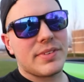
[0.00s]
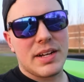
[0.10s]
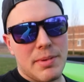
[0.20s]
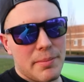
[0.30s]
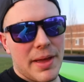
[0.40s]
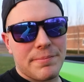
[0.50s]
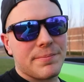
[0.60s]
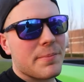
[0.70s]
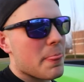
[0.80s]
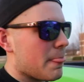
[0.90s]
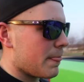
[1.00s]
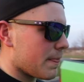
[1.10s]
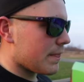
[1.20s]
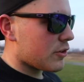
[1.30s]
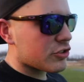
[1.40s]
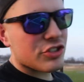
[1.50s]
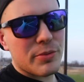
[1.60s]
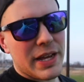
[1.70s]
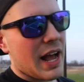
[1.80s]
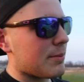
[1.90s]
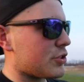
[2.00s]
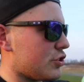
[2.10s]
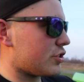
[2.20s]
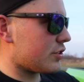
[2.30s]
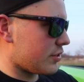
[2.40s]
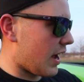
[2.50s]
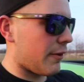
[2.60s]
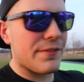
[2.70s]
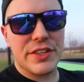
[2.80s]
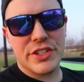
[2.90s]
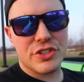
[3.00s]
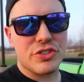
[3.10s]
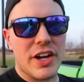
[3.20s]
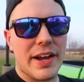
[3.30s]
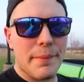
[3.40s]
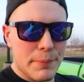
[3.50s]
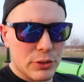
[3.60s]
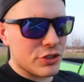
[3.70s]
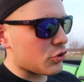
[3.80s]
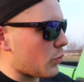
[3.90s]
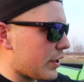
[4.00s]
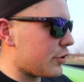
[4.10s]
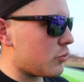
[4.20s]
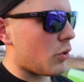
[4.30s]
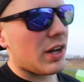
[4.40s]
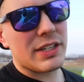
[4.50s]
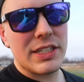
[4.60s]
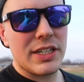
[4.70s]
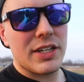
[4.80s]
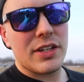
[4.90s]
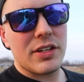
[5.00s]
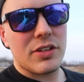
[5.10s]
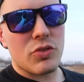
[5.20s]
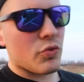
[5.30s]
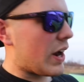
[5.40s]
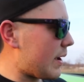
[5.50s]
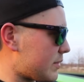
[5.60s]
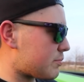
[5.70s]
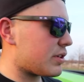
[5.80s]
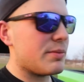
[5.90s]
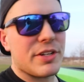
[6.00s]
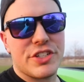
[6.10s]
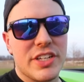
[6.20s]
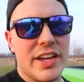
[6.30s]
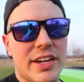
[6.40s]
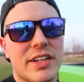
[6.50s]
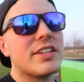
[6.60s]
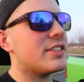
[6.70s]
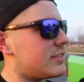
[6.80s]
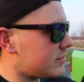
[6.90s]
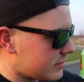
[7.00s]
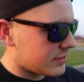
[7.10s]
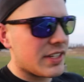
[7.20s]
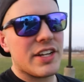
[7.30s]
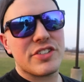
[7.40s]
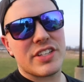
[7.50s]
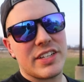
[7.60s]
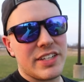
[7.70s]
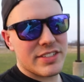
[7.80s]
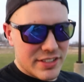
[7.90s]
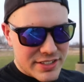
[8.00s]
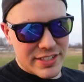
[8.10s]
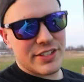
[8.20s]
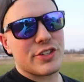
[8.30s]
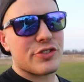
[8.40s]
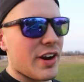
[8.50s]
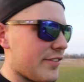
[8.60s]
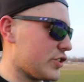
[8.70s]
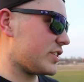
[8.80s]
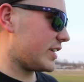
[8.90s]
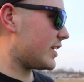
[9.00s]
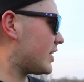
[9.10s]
Come on, man. There are so many options to outfit this truck and build it the way you want. Ram is pretty much saying, here's the keys, sit in the driver's seat.